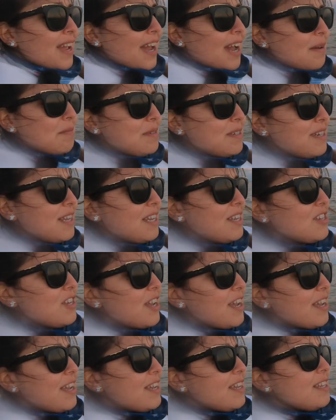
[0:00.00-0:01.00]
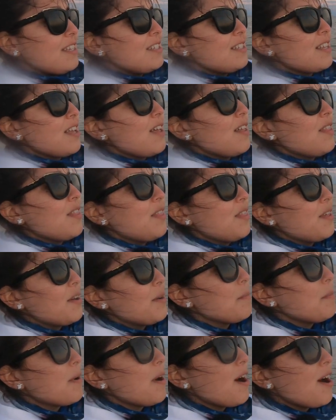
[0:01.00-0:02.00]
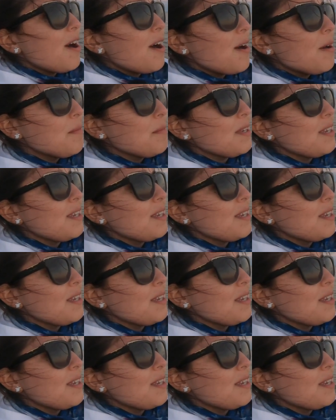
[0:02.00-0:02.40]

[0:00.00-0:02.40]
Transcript: Captain AJ is the bomb.